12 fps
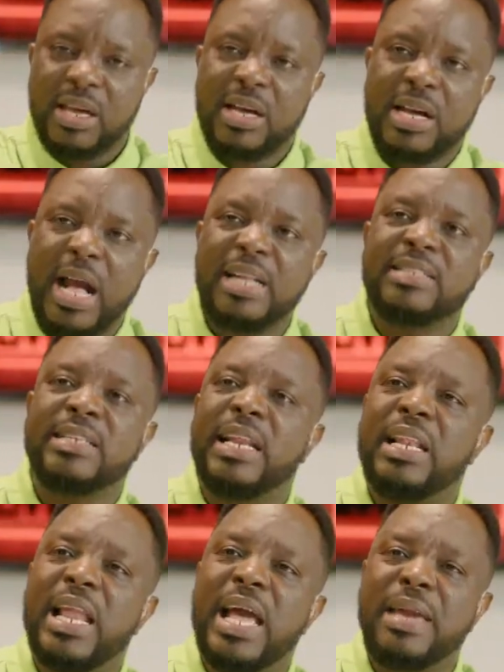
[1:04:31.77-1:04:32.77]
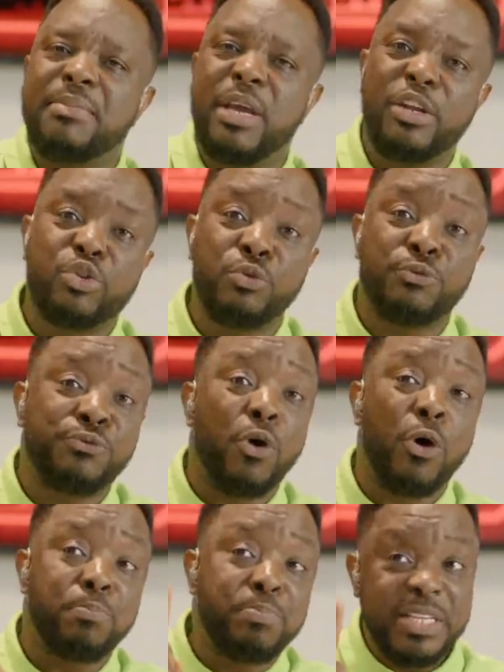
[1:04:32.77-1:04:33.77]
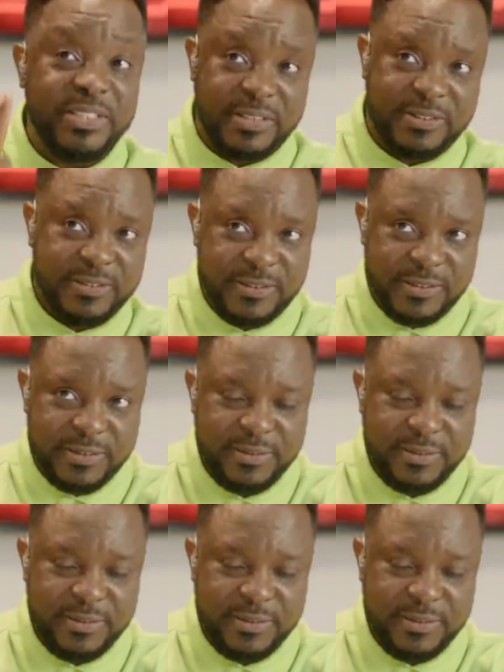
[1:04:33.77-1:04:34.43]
Cut the lime into 4 pieces